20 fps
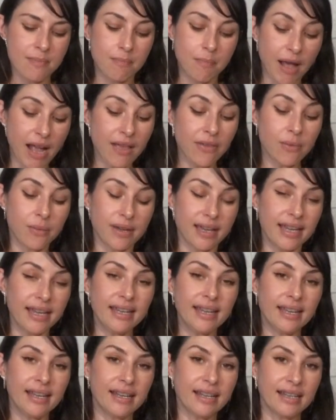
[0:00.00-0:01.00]
By the
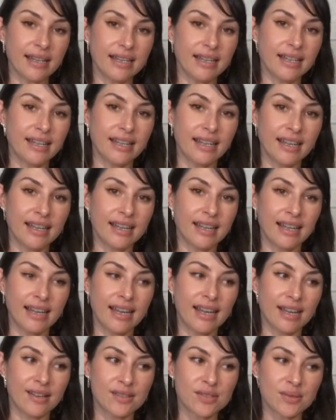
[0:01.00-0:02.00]
way,
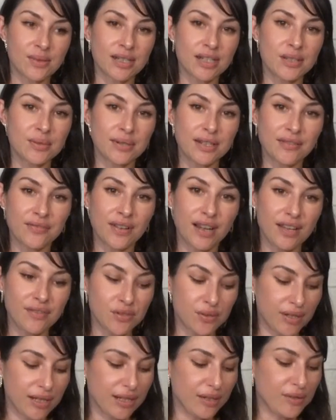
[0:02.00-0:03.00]
how's 2025
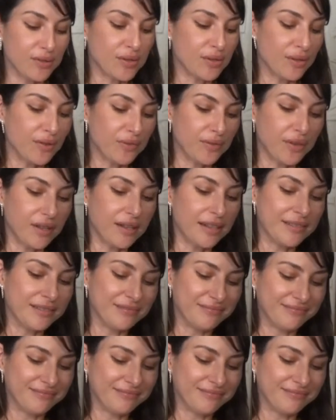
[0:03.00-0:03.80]
treating you so far?